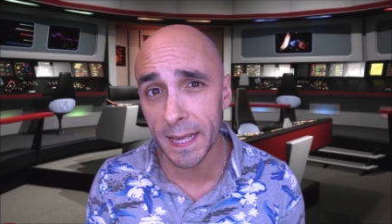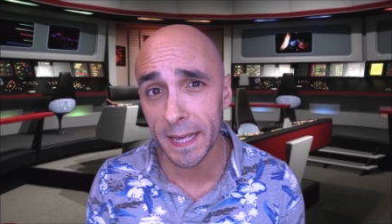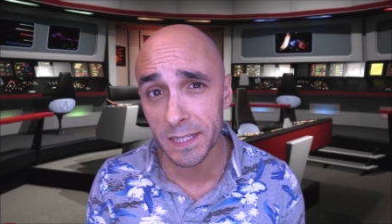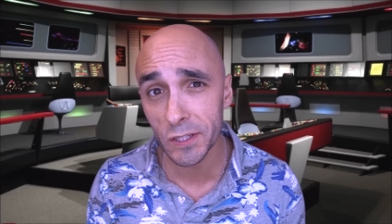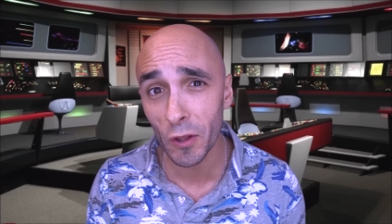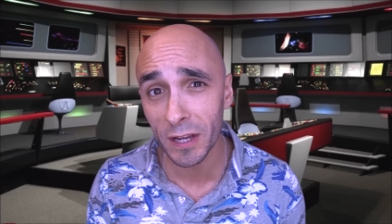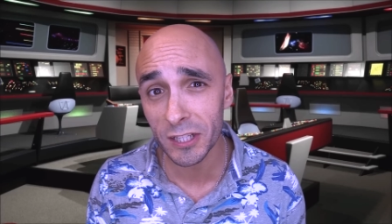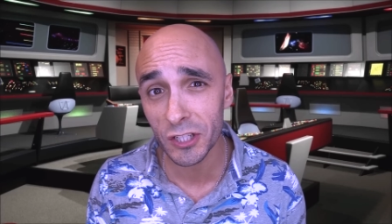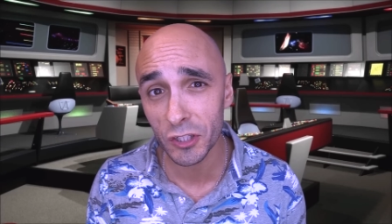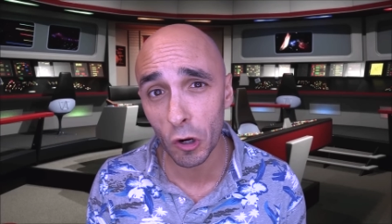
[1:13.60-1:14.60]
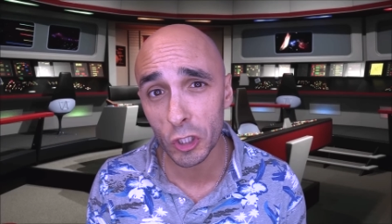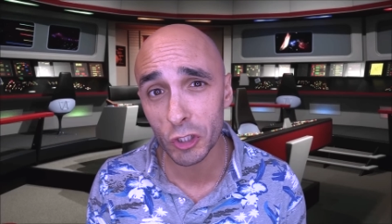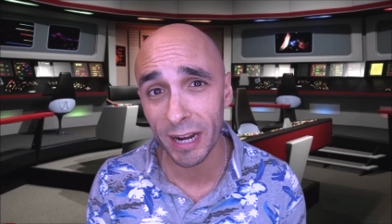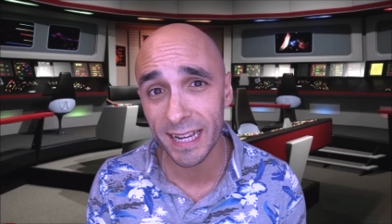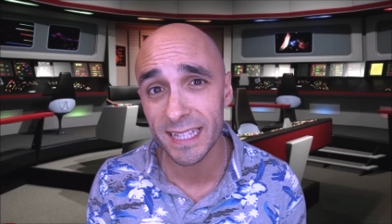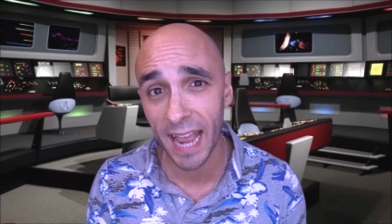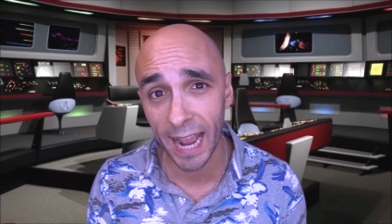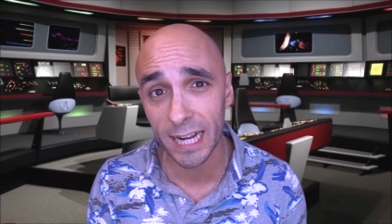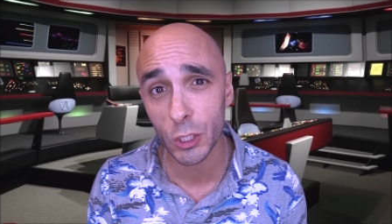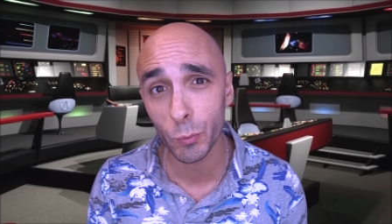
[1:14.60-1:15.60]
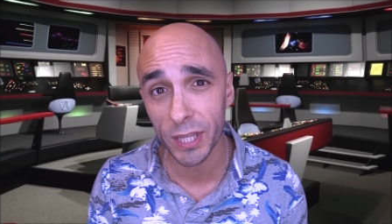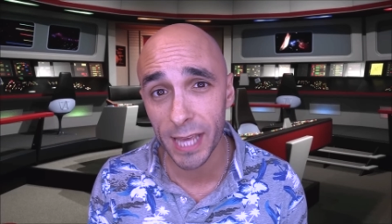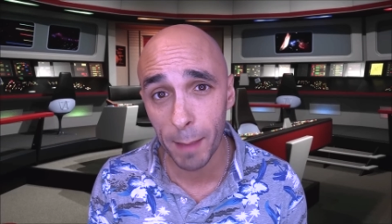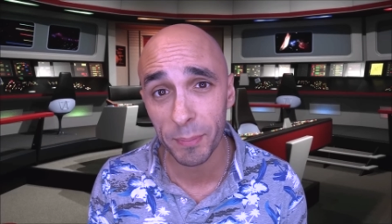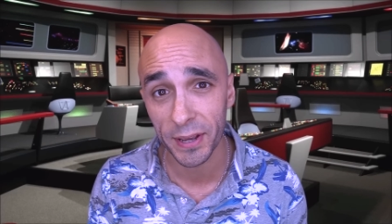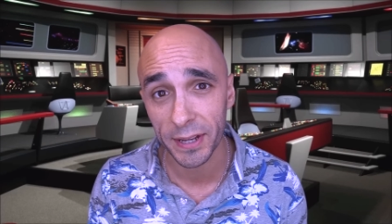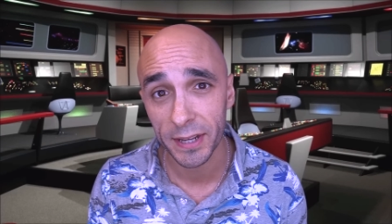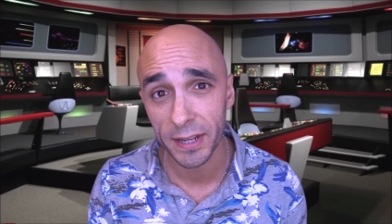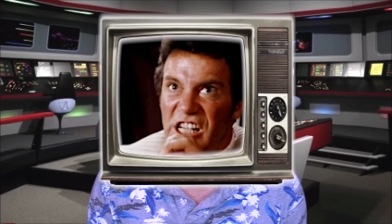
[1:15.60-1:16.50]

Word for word: It's like Star Trek is actually happening.